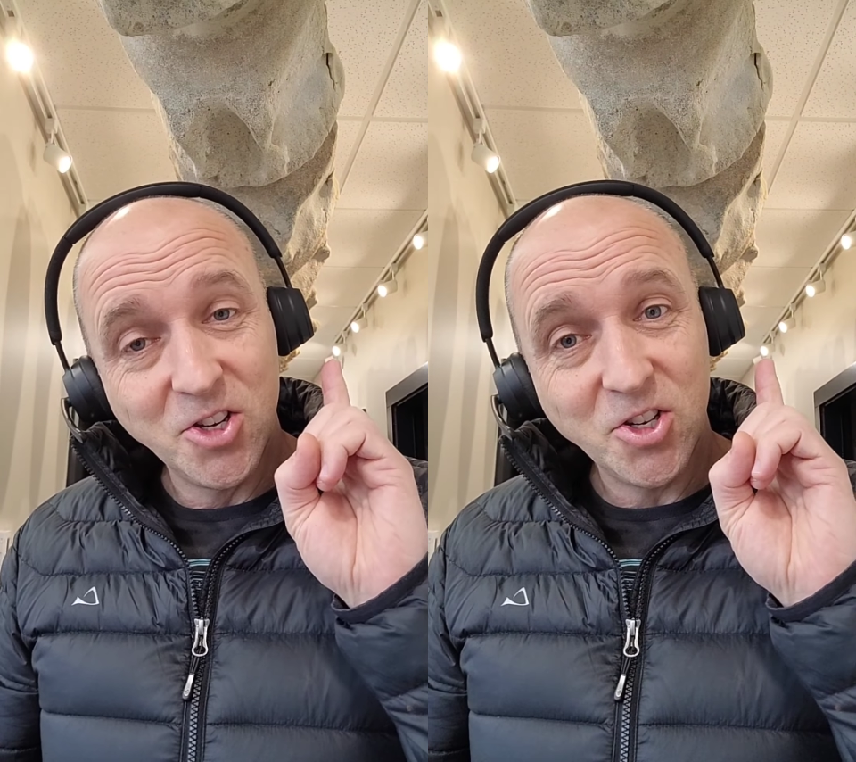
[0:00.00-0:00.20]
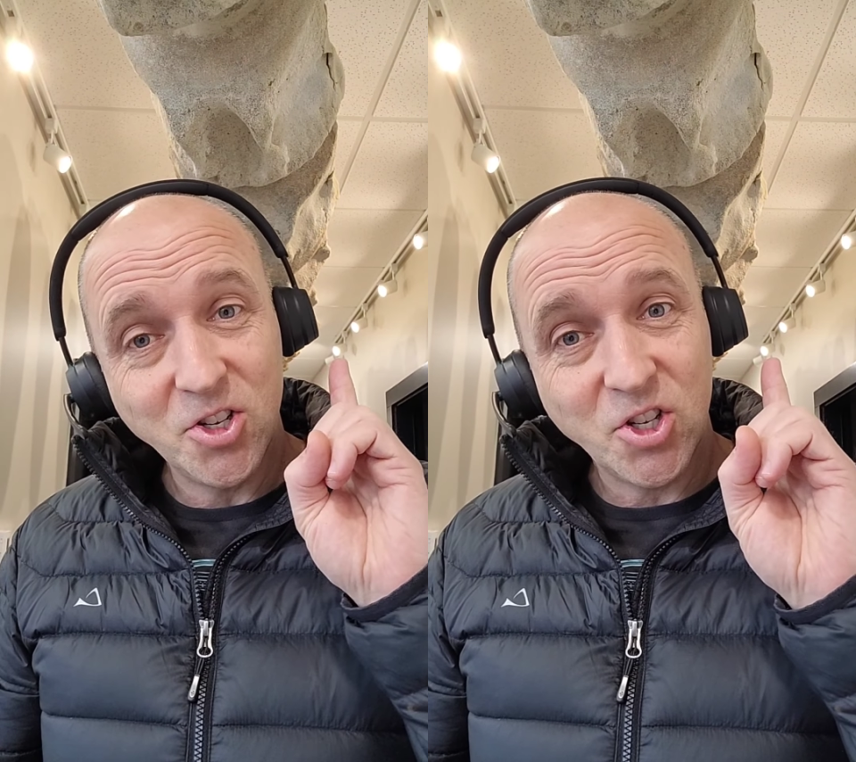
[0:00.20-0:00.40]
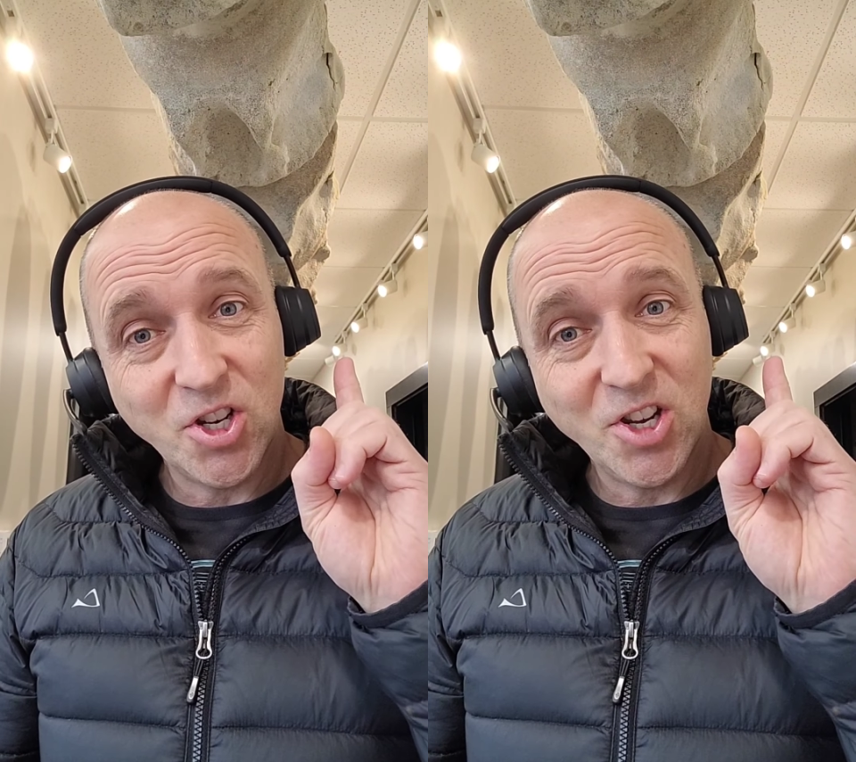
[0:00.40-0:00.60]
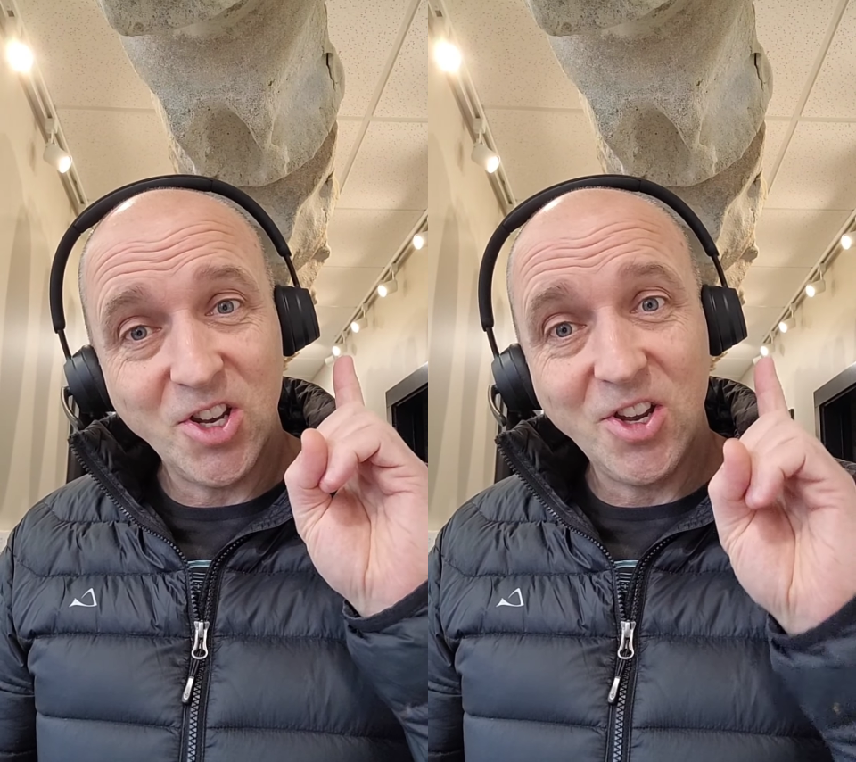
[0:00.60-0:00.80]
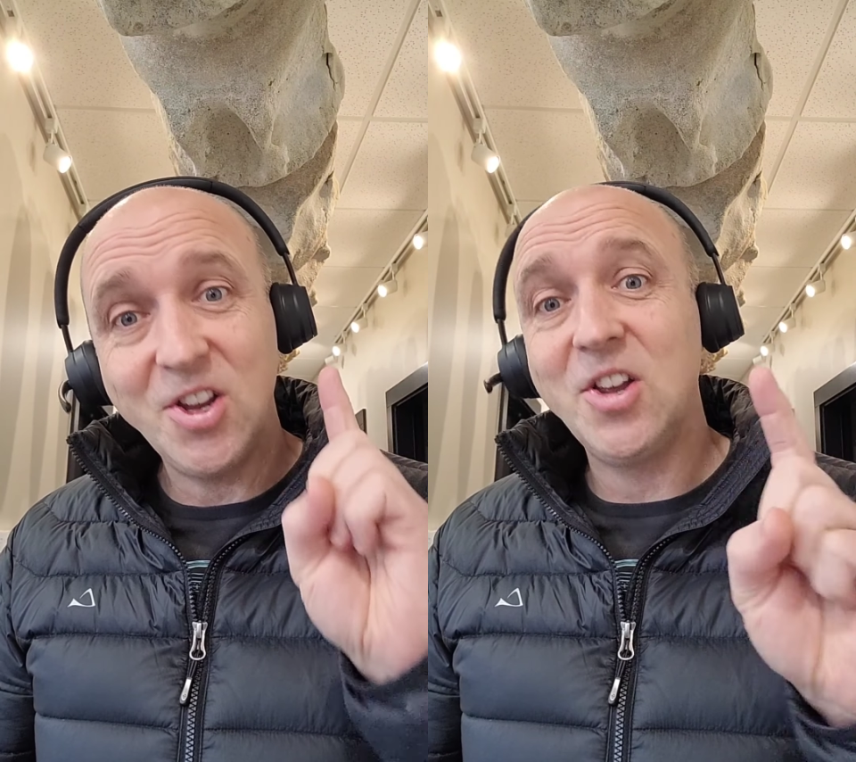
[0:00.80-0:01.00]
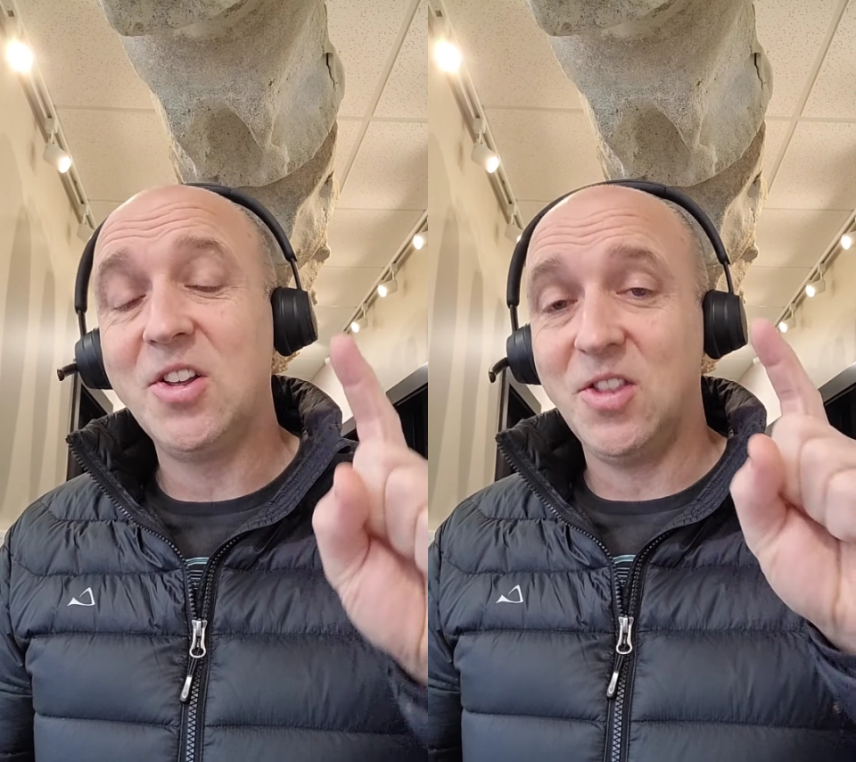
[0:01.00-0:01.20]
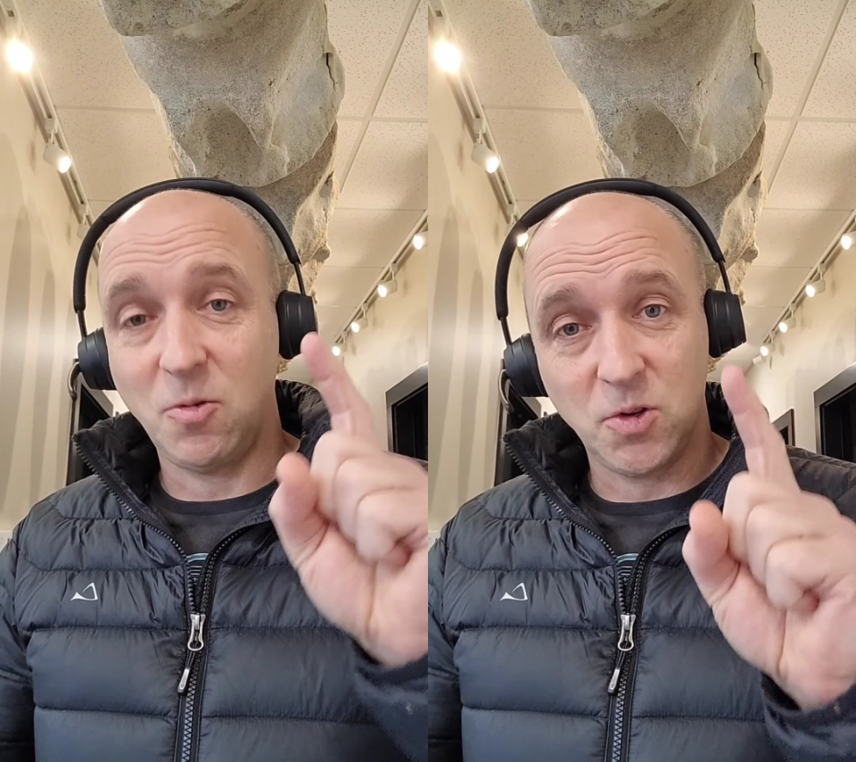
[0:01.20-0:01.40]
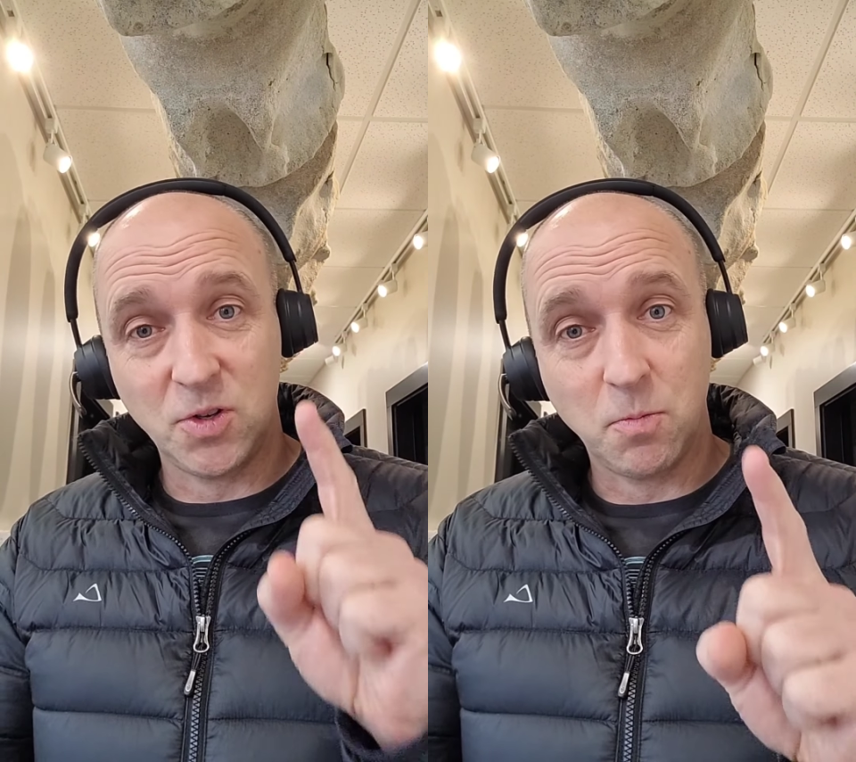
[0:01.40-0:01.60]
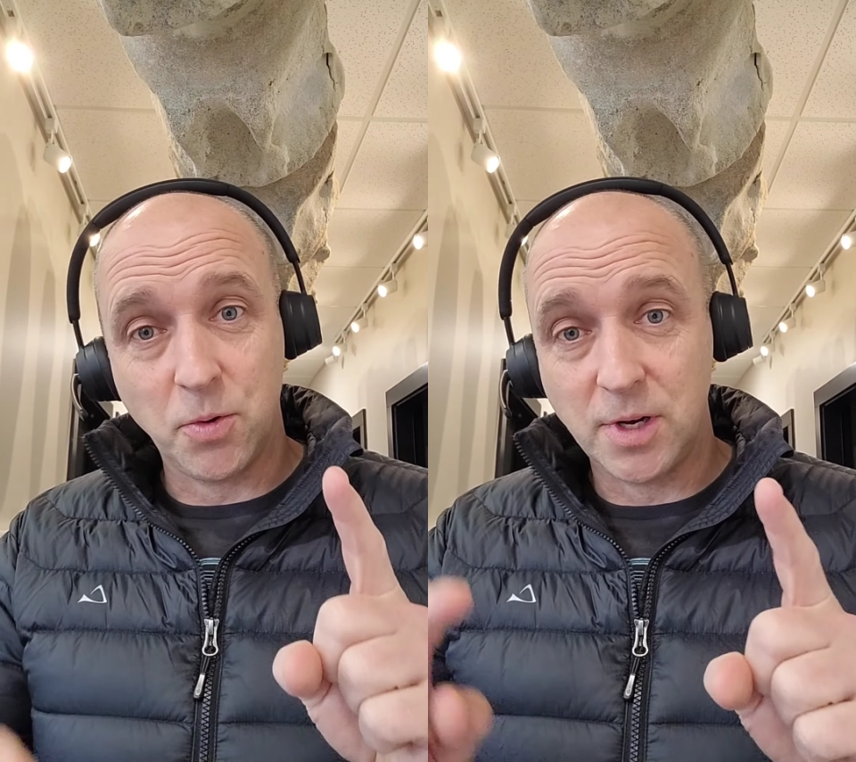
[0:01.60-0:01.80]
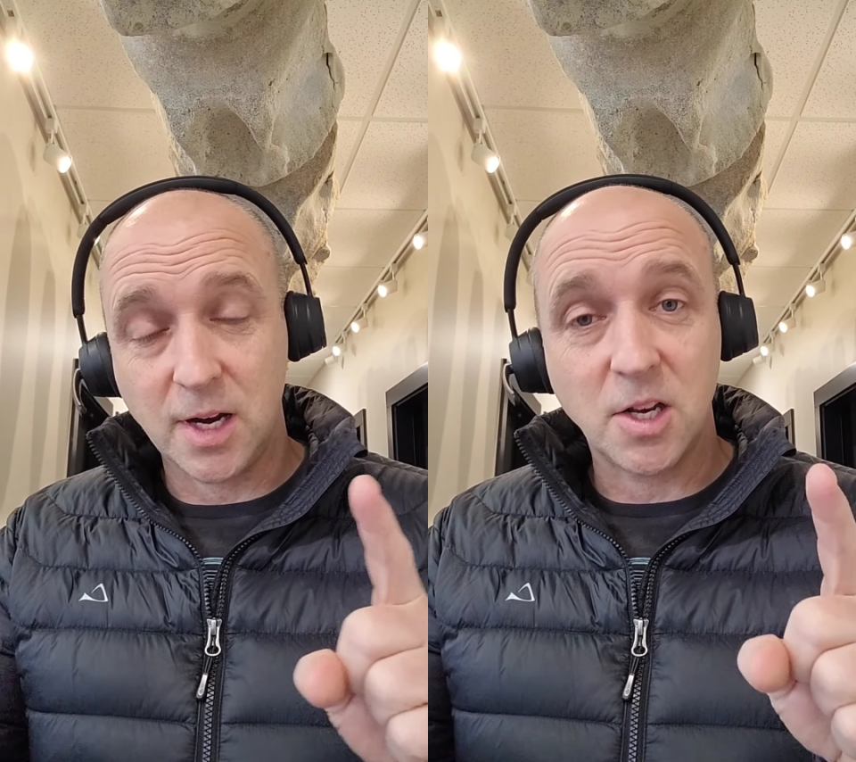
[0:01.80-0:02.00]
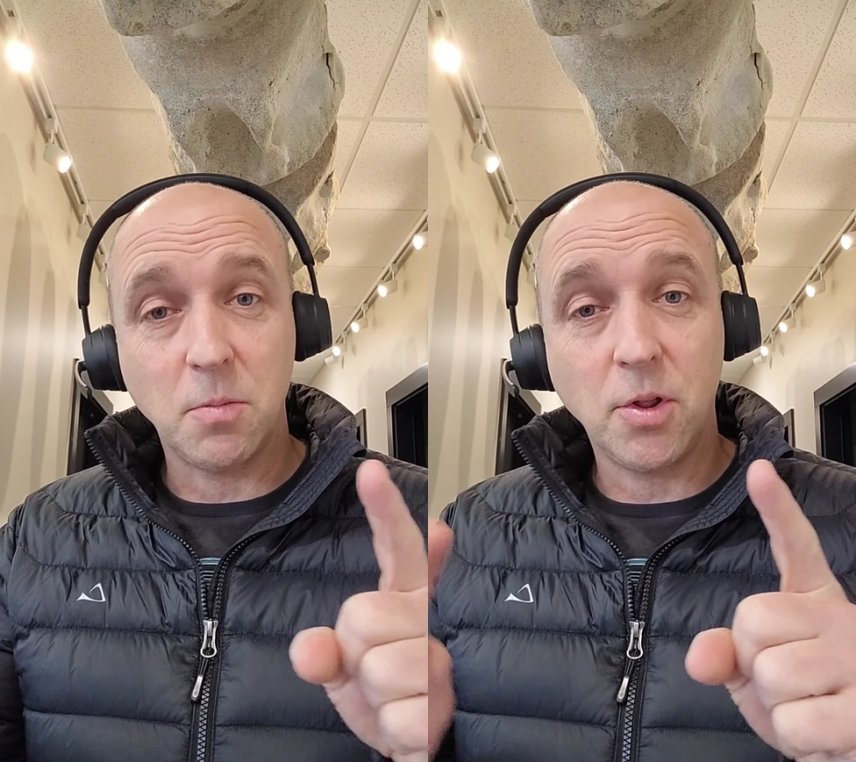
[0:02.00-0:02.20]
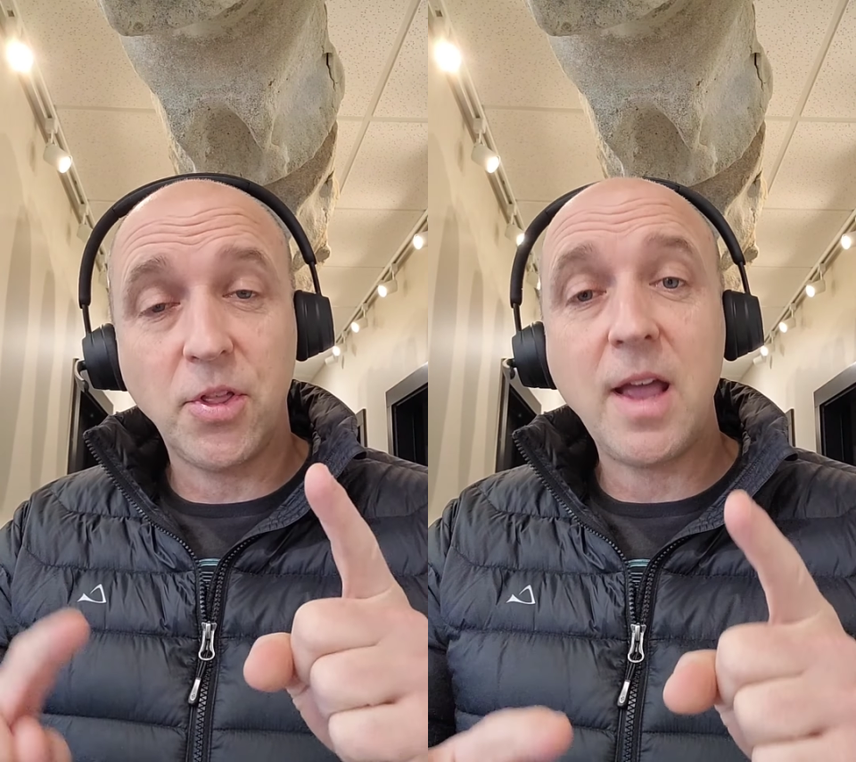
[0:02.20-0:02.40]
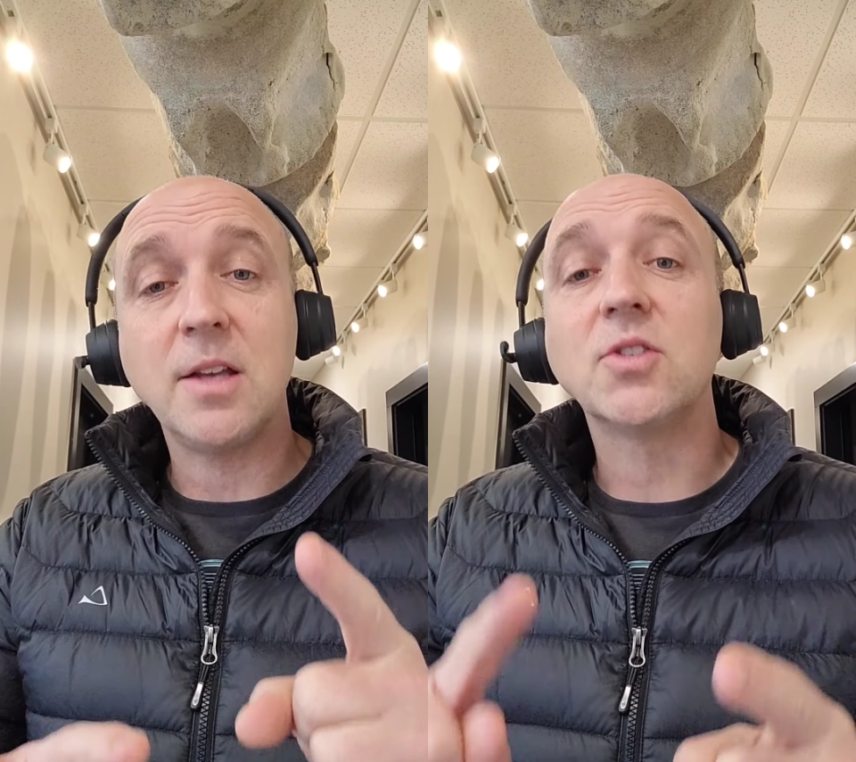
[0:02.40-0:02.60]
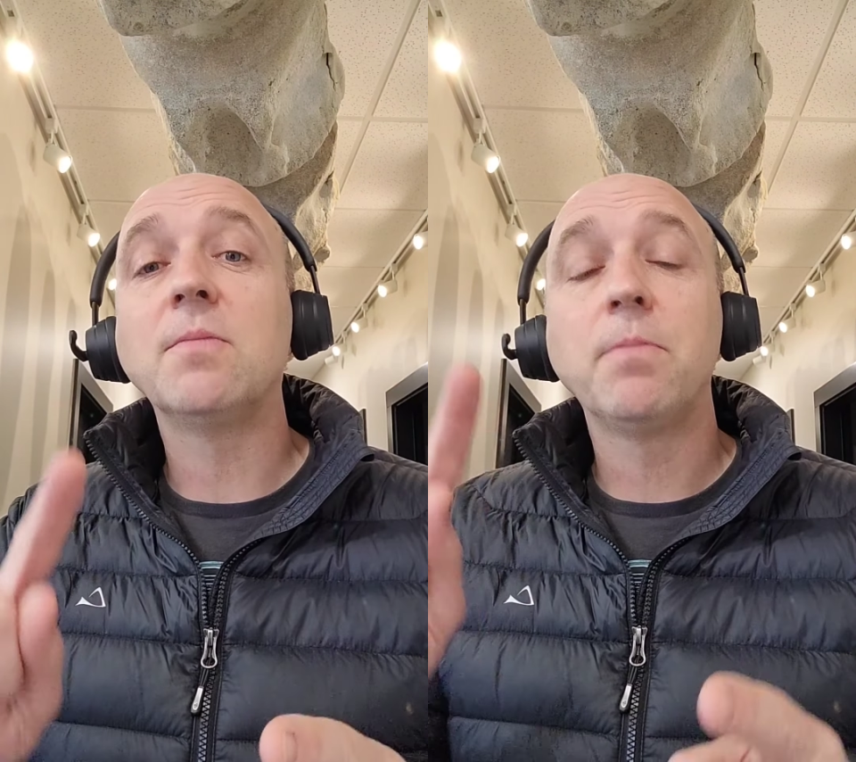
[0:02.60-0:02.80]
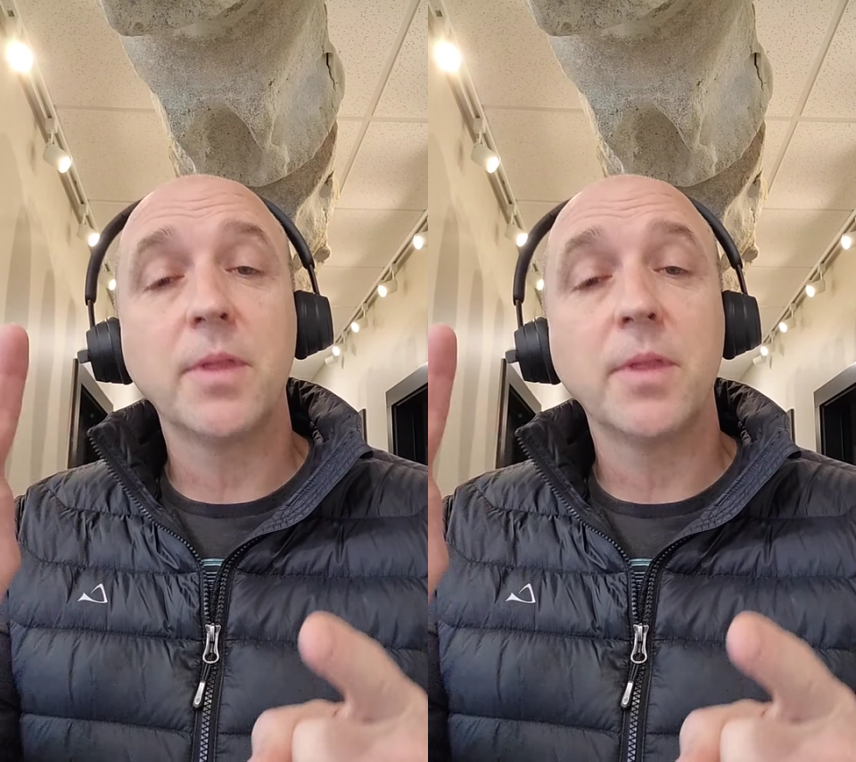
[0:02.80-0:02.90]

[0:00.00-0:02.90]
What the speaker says: there were some predictable things.